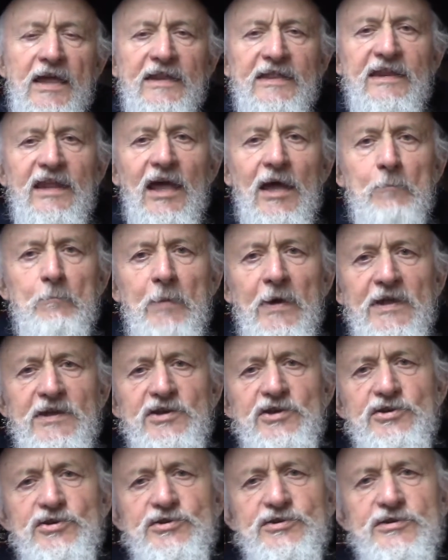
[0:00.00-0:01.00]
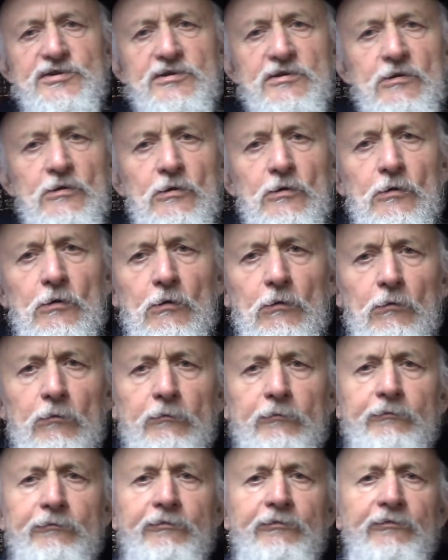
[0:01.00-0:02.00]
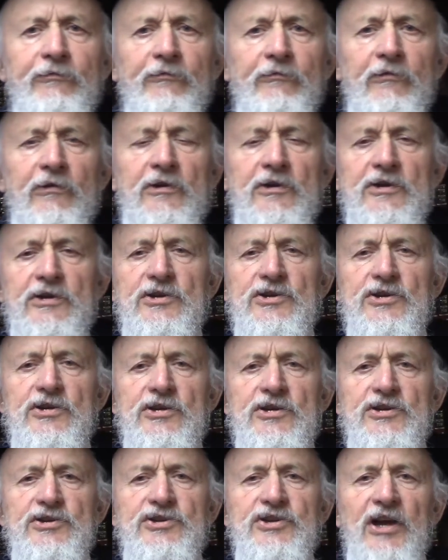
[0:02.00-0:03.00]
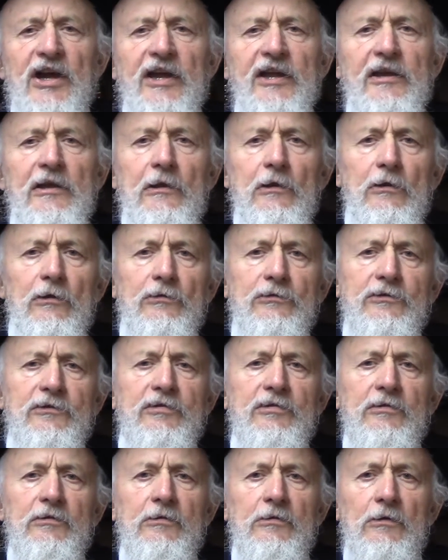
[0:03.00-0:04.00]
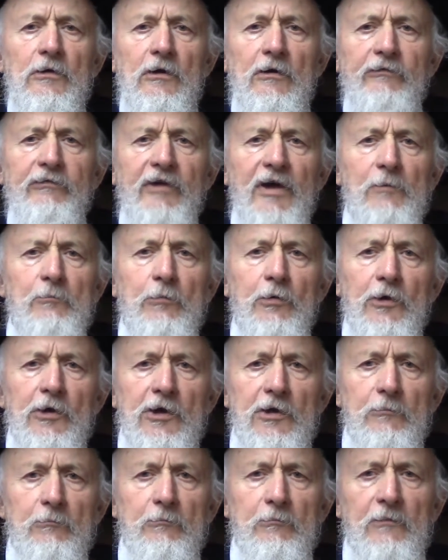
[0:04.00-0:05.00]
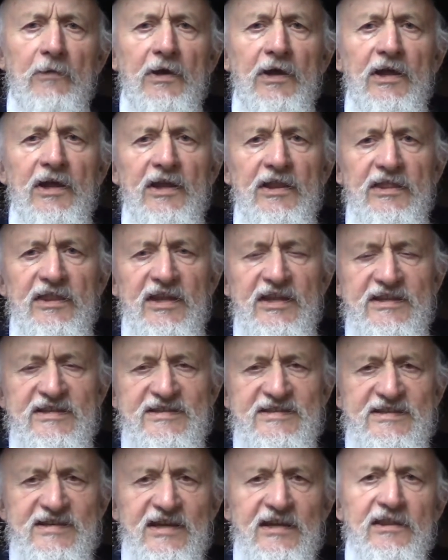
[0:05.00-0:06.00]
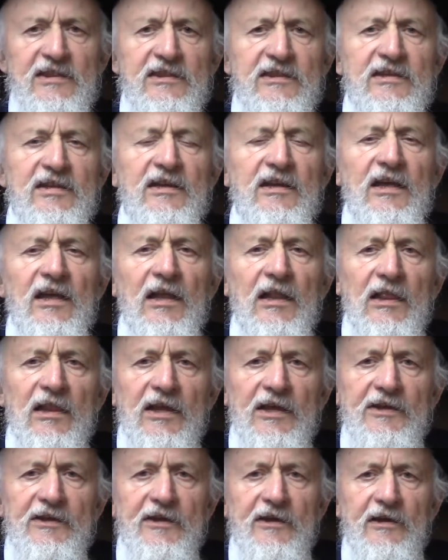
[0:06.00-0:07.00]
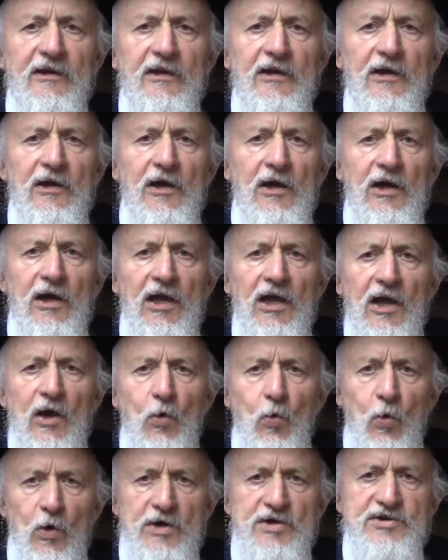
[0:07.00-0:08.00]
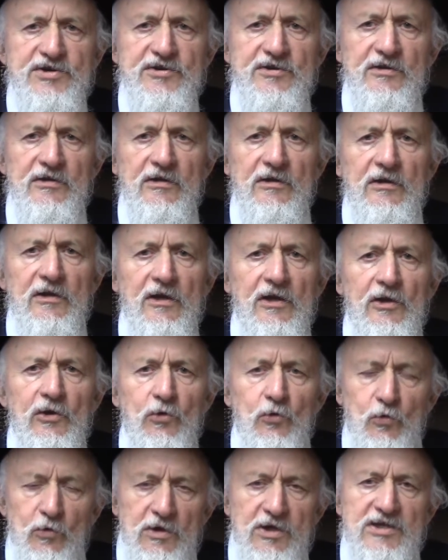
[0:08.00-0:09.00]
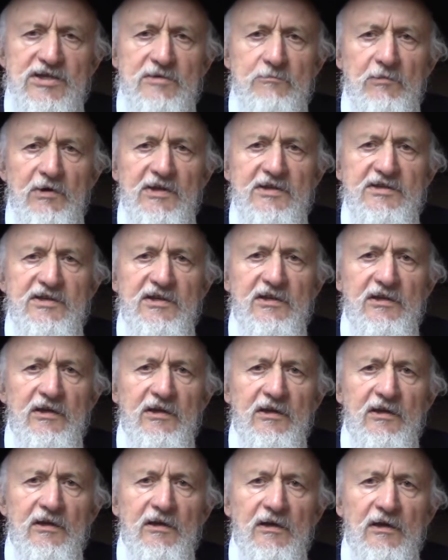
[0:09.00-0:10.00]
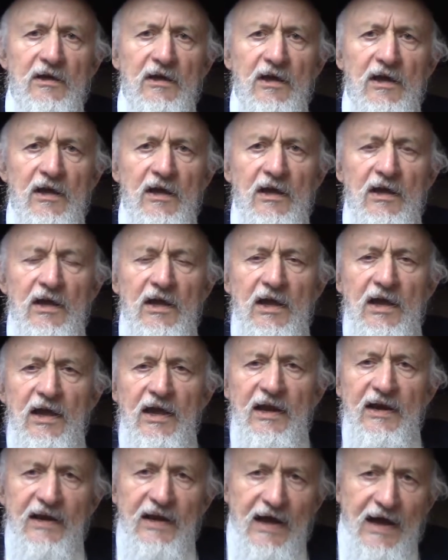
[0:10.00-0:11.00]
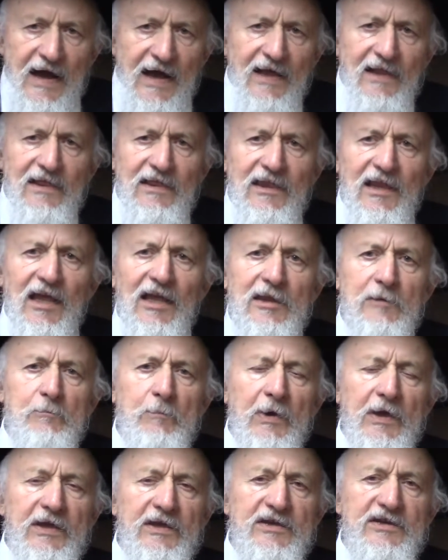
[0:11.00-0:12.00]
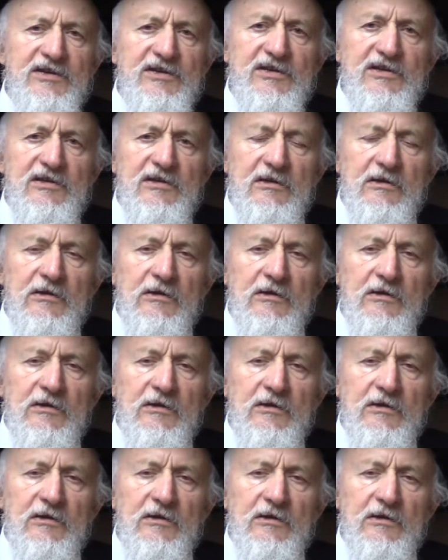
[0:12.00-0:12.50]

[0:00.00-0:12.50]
There are pages of Sha'ilot of Rabbonim that sent a letter, a question to the Tzemach Tzedek, and on that page